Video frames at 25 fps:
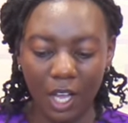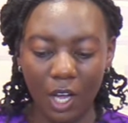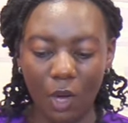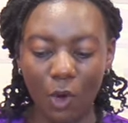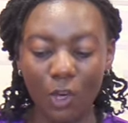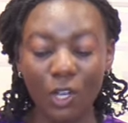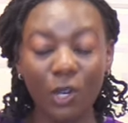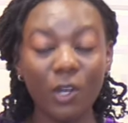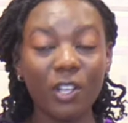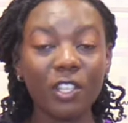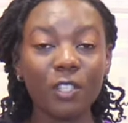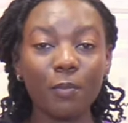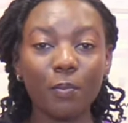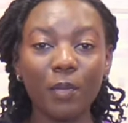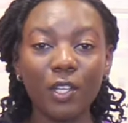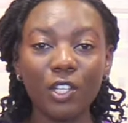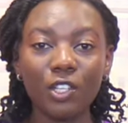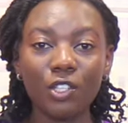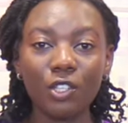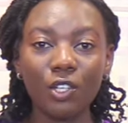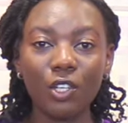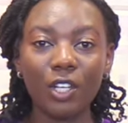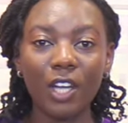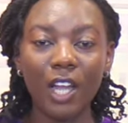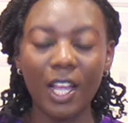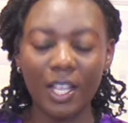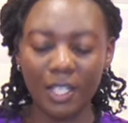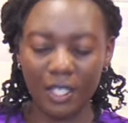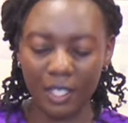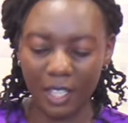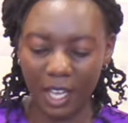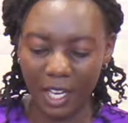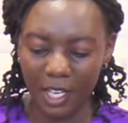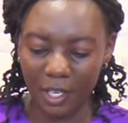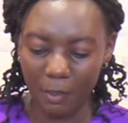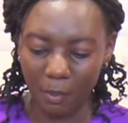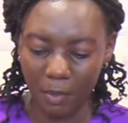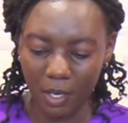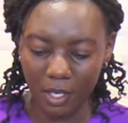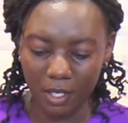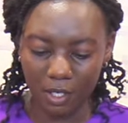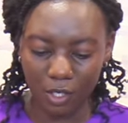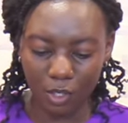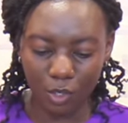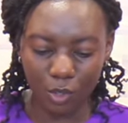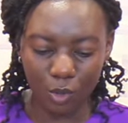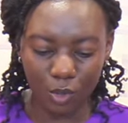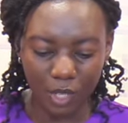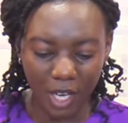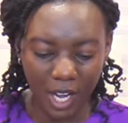On our special assignment
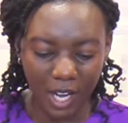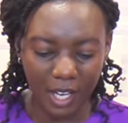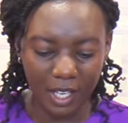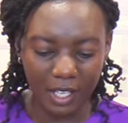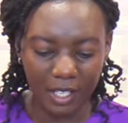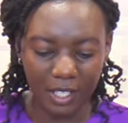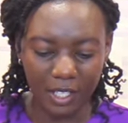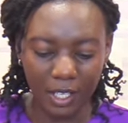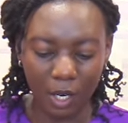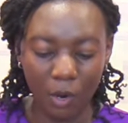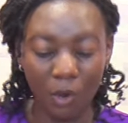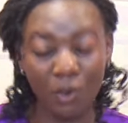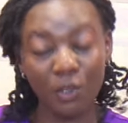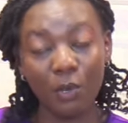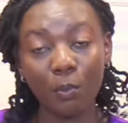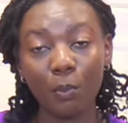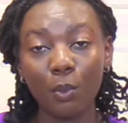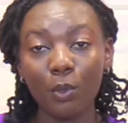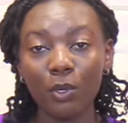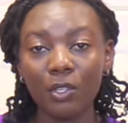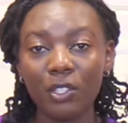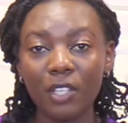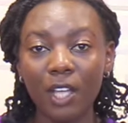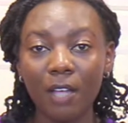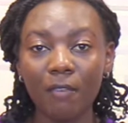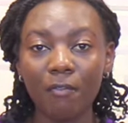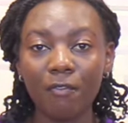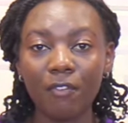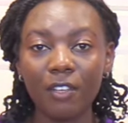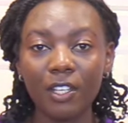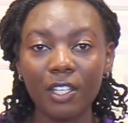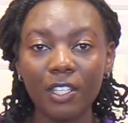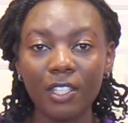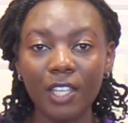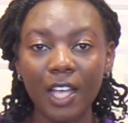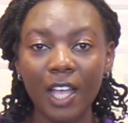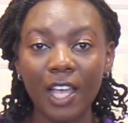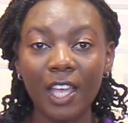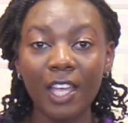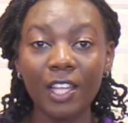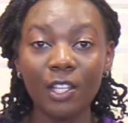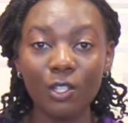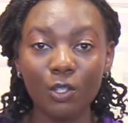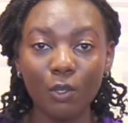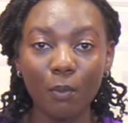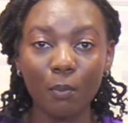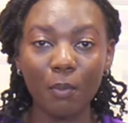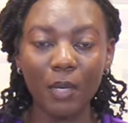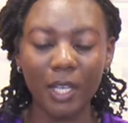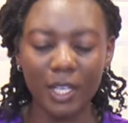tonight, our reporter Victor
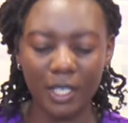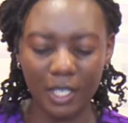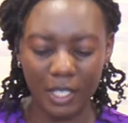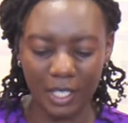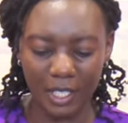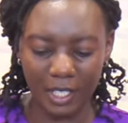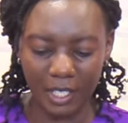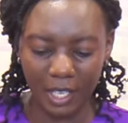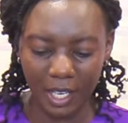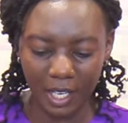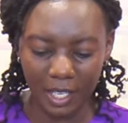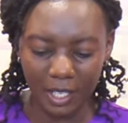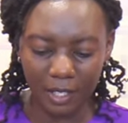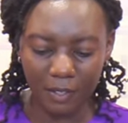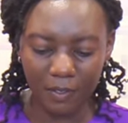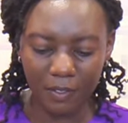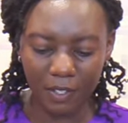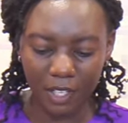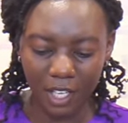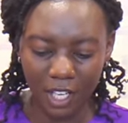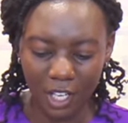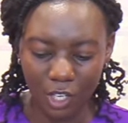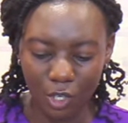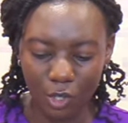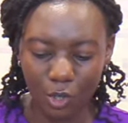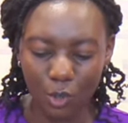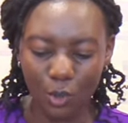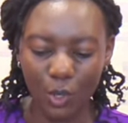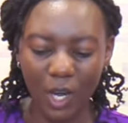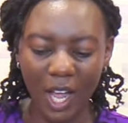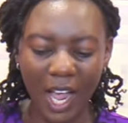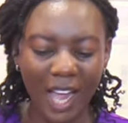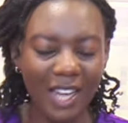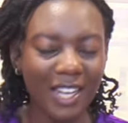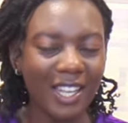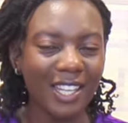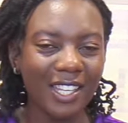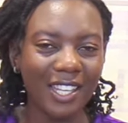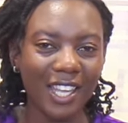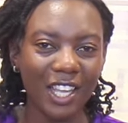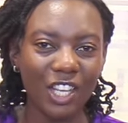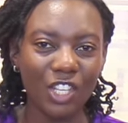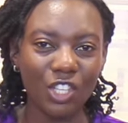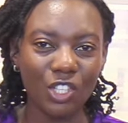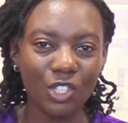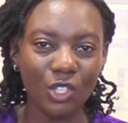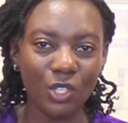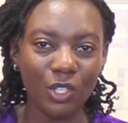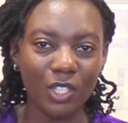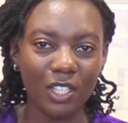Enzobeli delves into
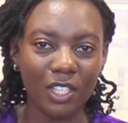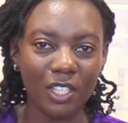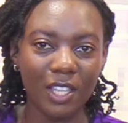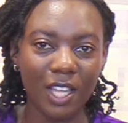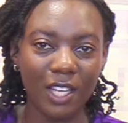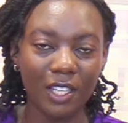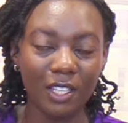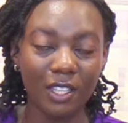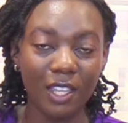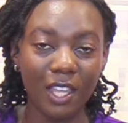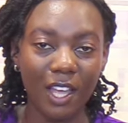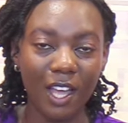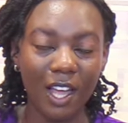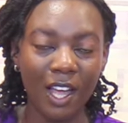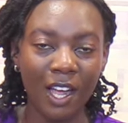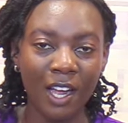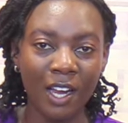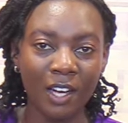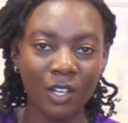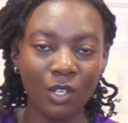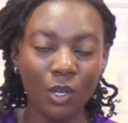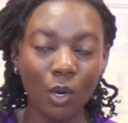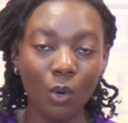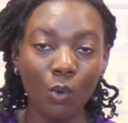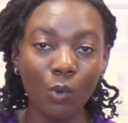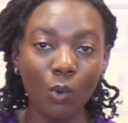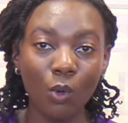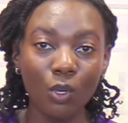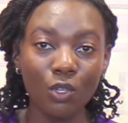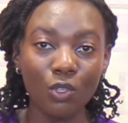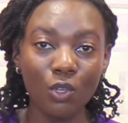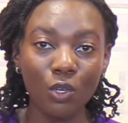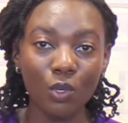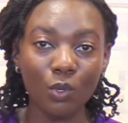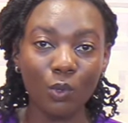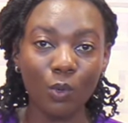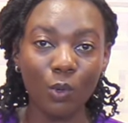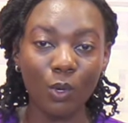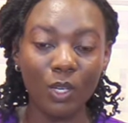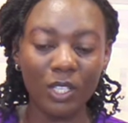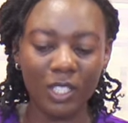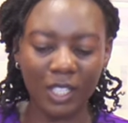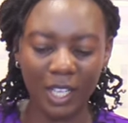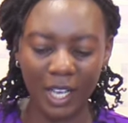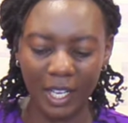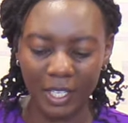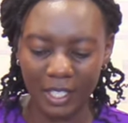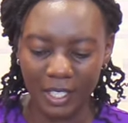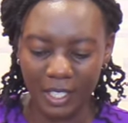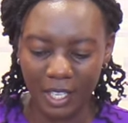allegations that there are quote-unquote
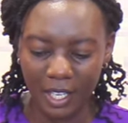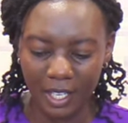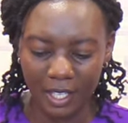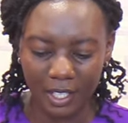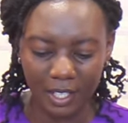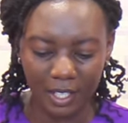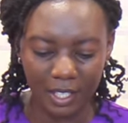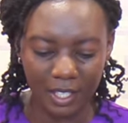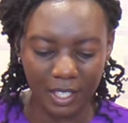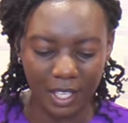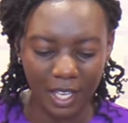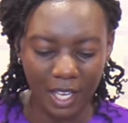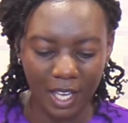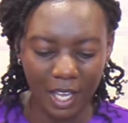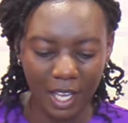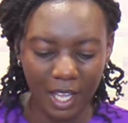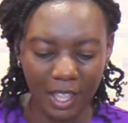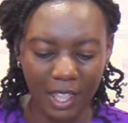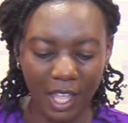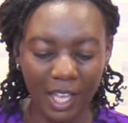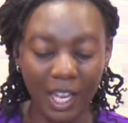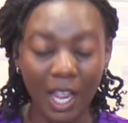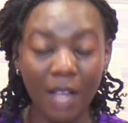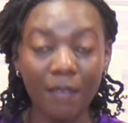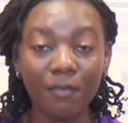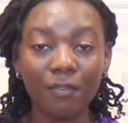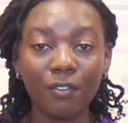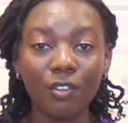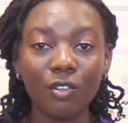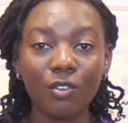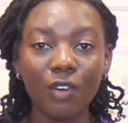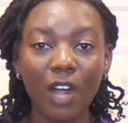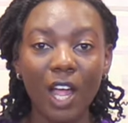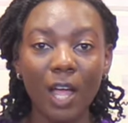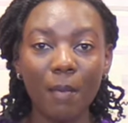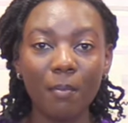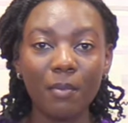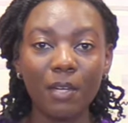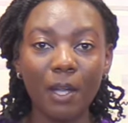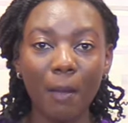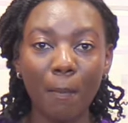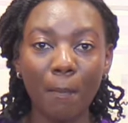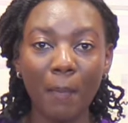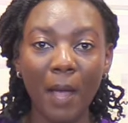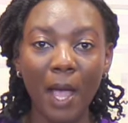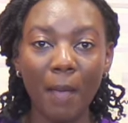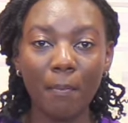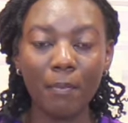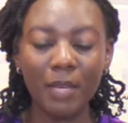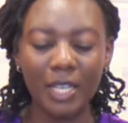cartels that have grabbed
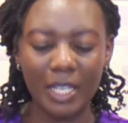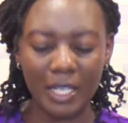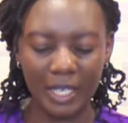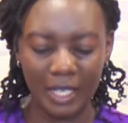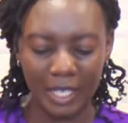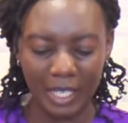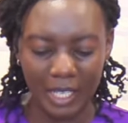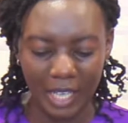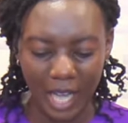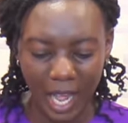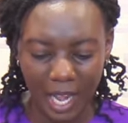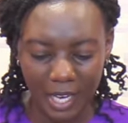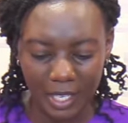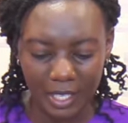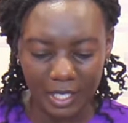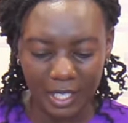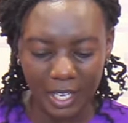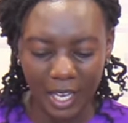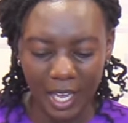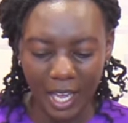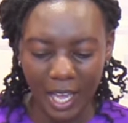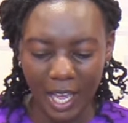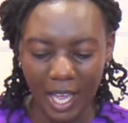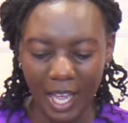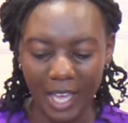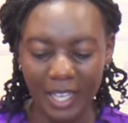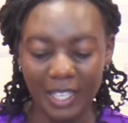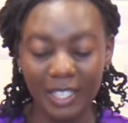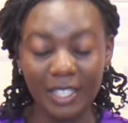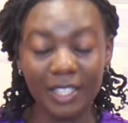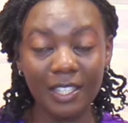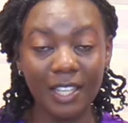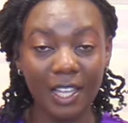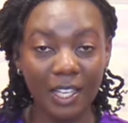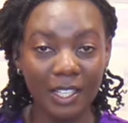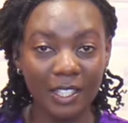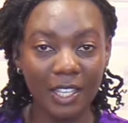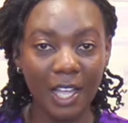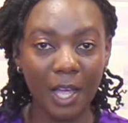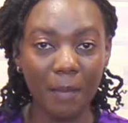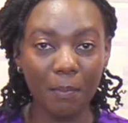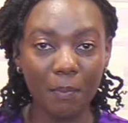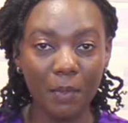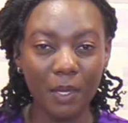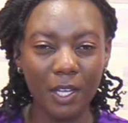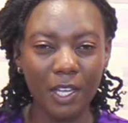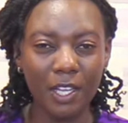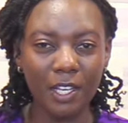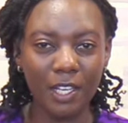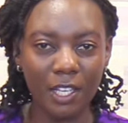public land and set
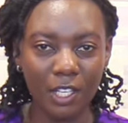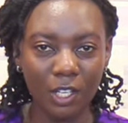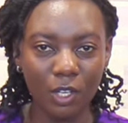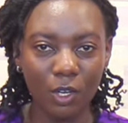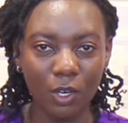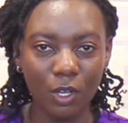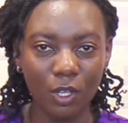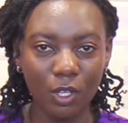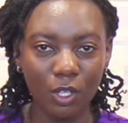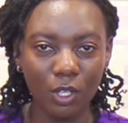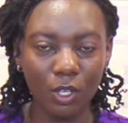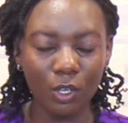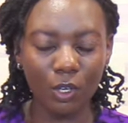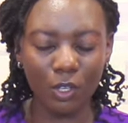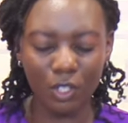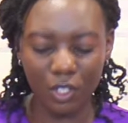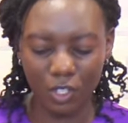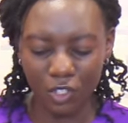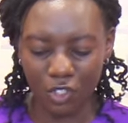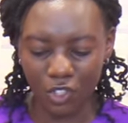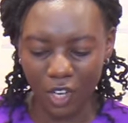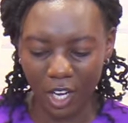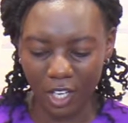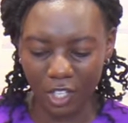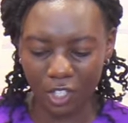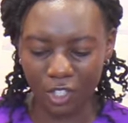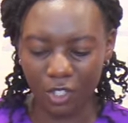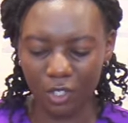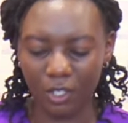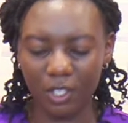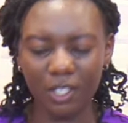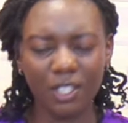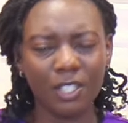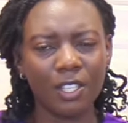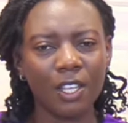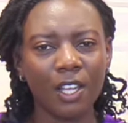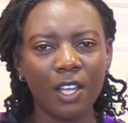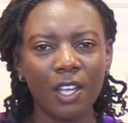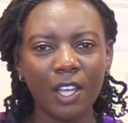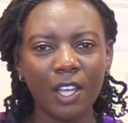up illegal constructions.